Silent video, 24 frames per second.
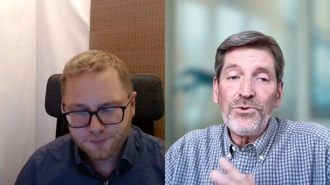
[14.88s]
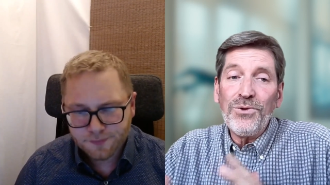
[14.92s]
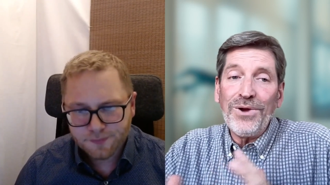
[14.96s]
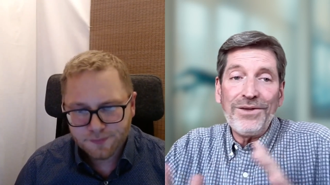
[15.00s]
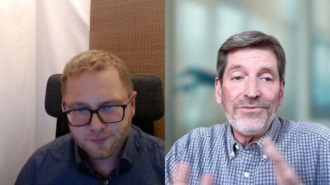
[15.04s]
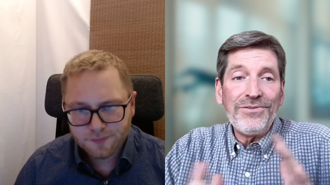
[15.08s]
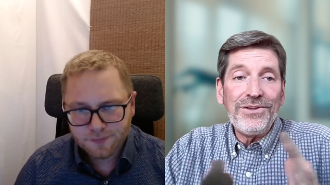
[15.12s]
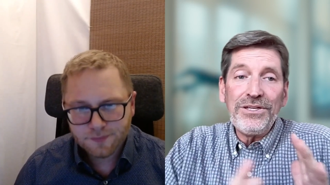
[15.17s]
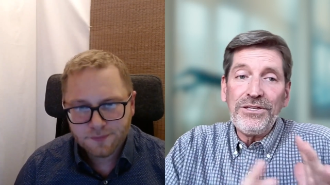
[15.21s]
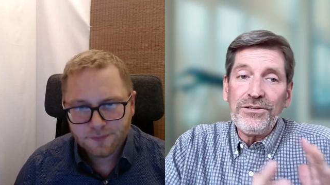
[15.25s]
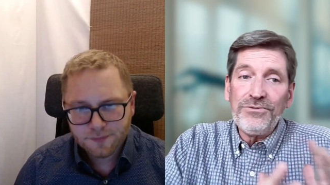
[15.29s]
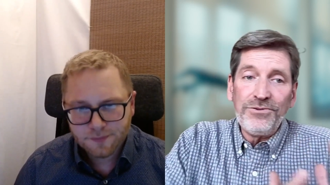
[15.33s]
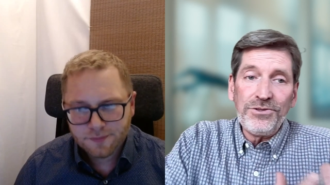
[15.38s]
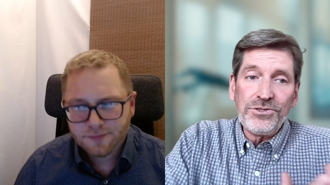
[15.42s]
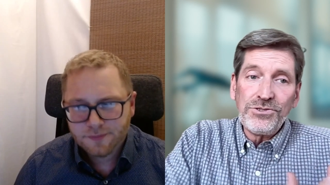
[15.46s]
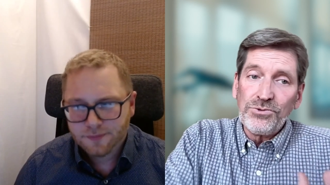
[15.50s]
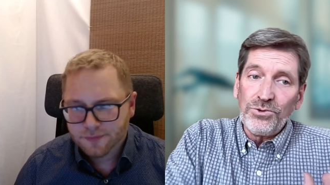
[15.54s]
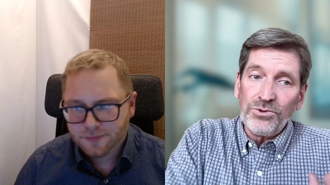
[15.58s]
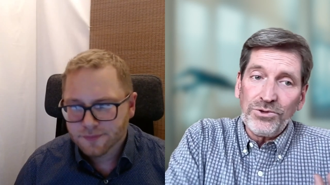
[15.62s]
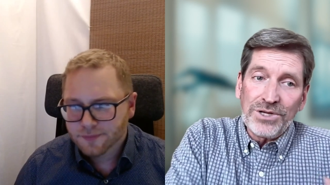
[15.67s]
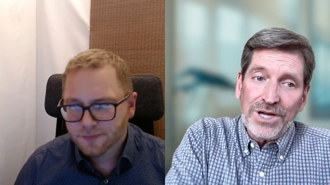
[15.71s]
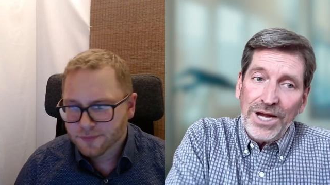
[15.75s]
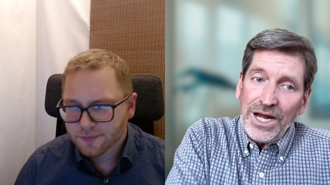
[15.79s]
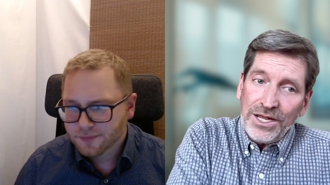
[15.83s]
Speaker 1: You have
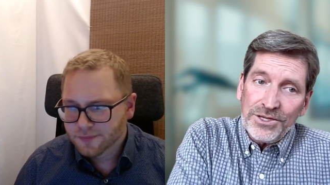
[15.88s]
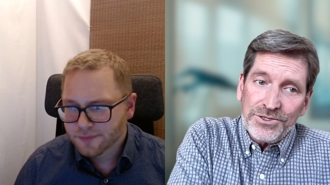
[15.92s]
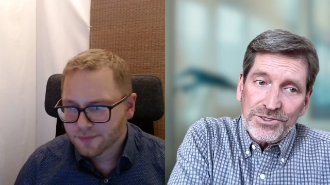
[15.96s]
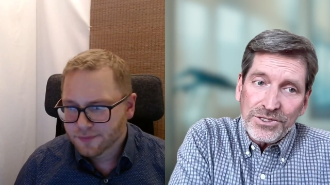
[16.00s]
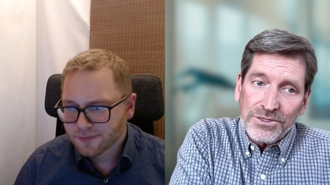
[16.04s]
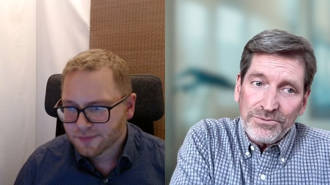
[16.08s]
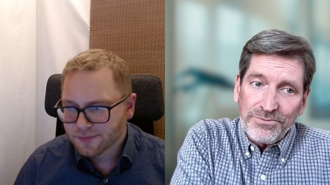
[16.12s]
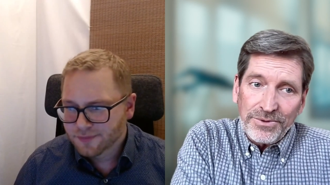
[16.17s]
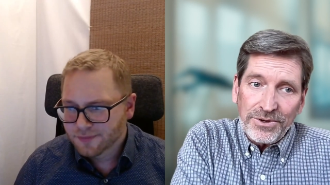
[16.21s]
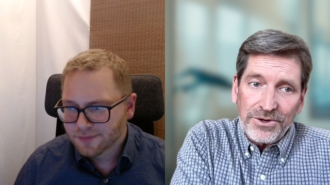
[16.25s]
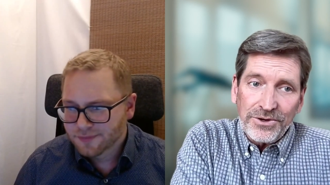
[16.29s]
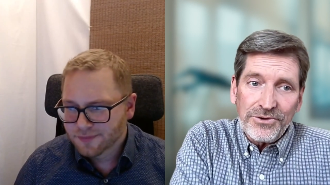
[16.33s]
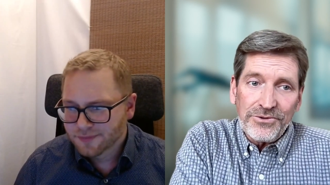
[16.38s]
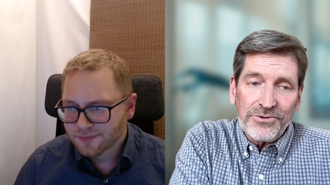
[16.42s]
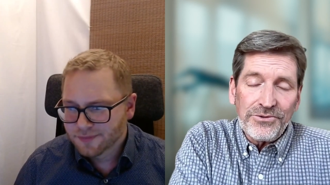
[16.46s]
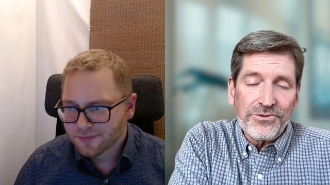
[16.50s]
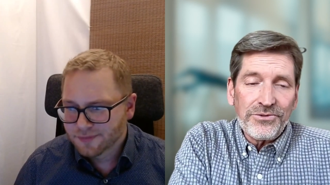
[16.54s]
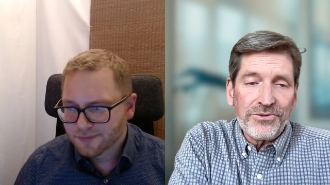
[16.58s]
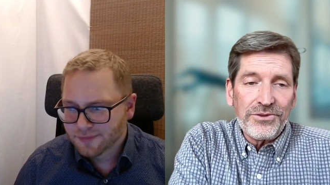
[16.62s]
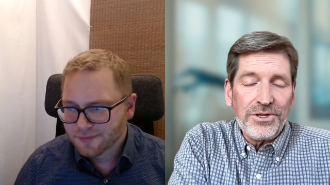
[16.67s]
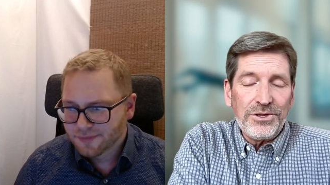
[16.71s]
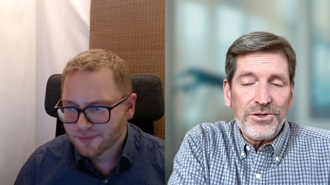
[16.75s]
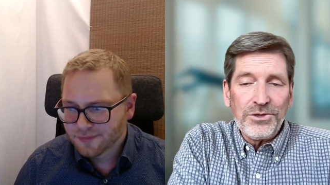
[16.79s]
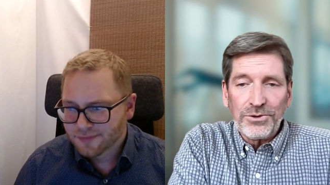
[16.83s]
individual
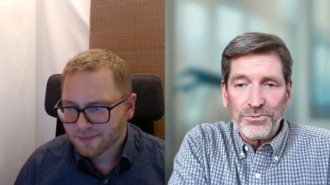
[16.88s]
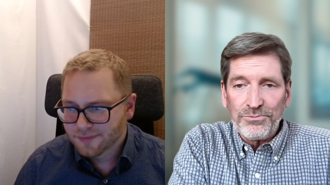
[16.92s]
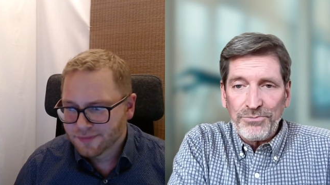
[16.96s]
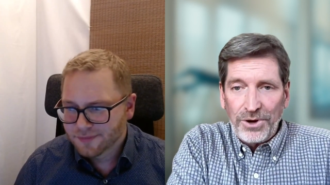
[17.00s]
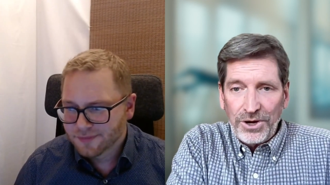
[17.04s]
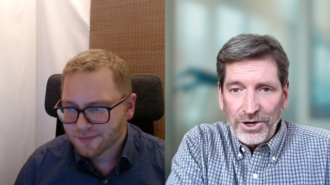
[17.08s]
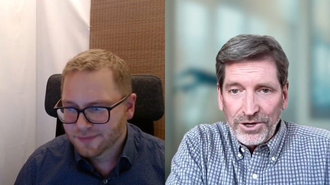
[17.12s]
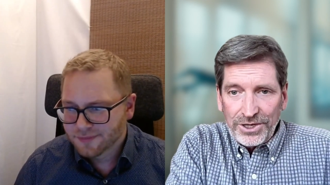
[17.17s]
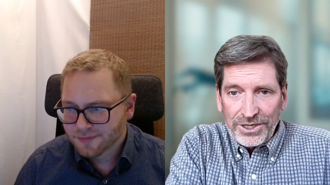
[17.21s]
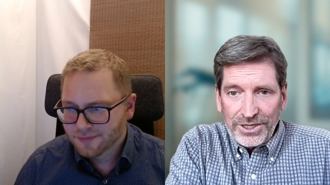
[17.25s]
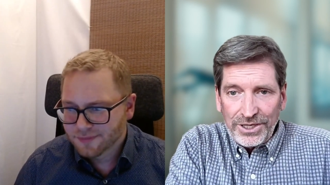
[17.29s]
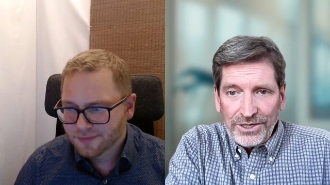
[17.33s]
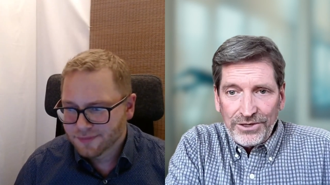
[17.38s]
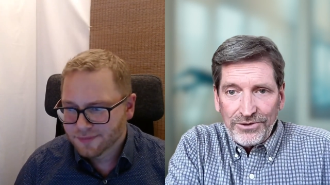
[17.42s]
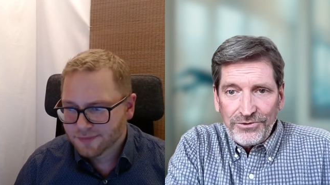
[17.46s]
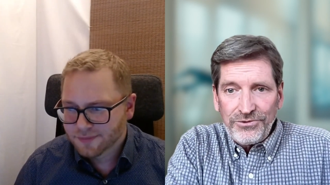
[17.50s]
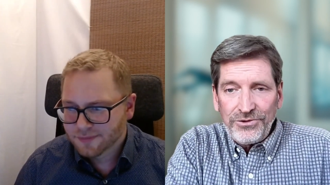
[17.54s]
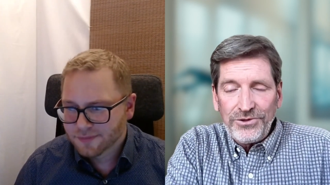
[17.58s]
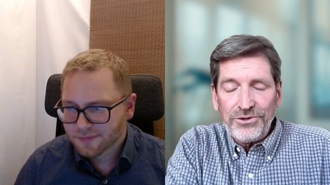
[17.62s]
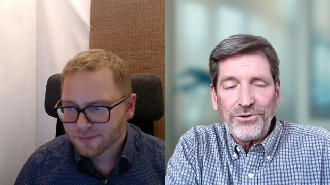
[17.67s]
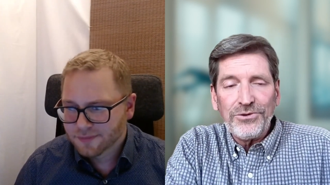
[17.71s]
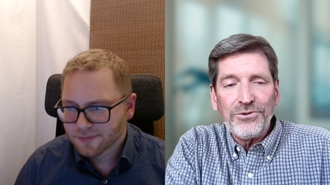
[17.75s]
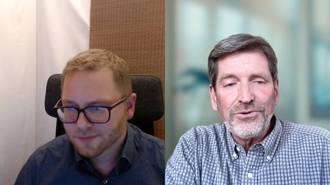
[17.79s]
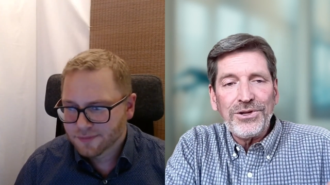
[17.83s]
customers that you're
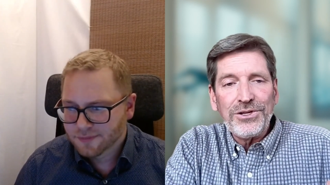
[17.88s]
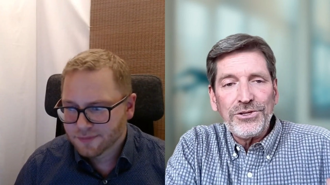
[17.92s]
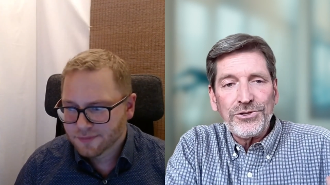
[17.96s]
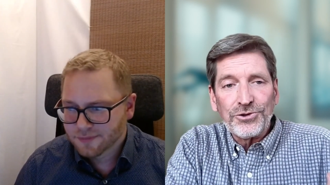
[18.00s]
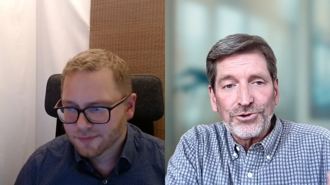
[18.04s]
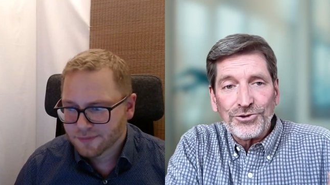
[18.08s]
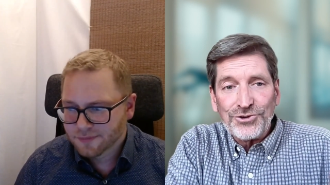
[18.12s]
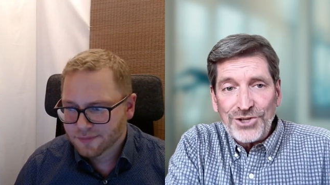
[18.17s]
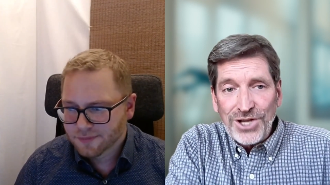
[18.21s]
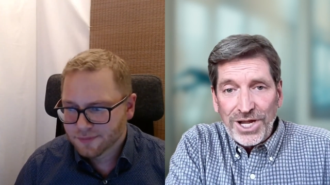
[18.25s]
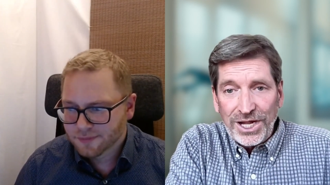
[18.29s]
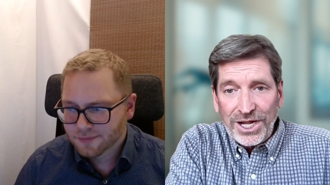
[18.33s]
marketing to and you're